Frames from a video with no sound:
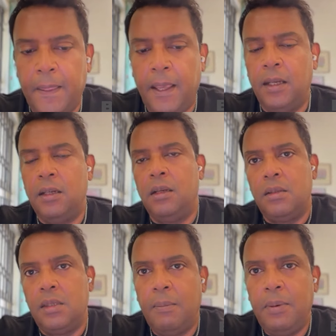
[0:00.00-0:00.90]
And
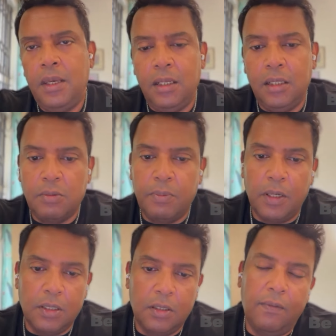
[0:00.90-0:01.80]
SEBI, in its
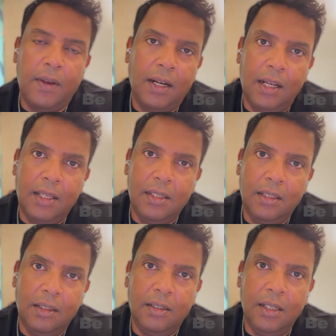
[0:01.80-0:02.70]
process of
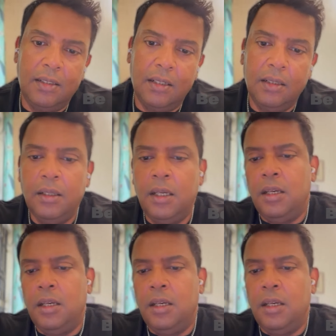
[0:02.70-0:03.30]
analyzing the data